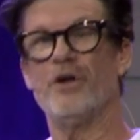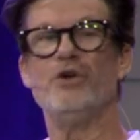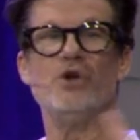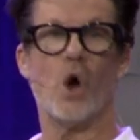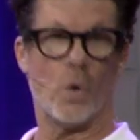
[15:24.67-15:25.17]

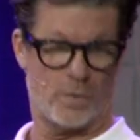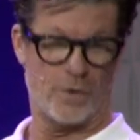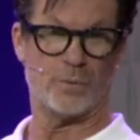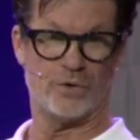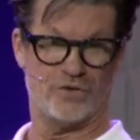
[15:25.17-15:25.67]
knowing
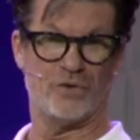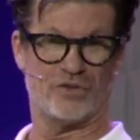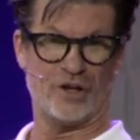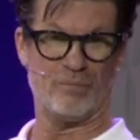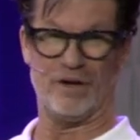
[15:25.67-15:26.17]
what the result's
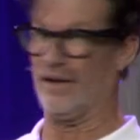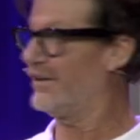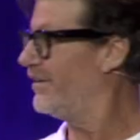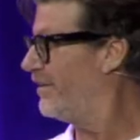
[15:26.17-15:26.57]
going to be.